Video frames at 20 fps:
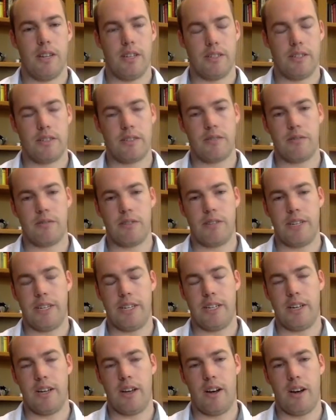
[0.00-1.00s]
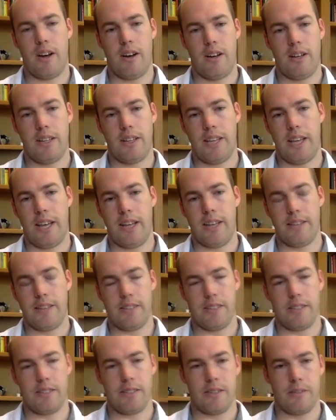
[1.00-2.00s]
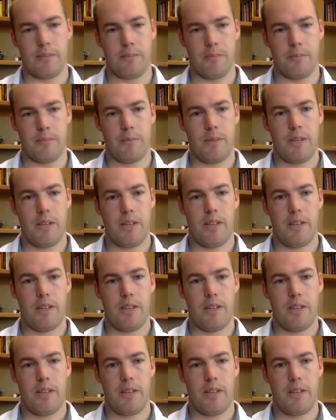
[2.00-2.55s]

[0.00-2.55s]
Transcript: screen on that system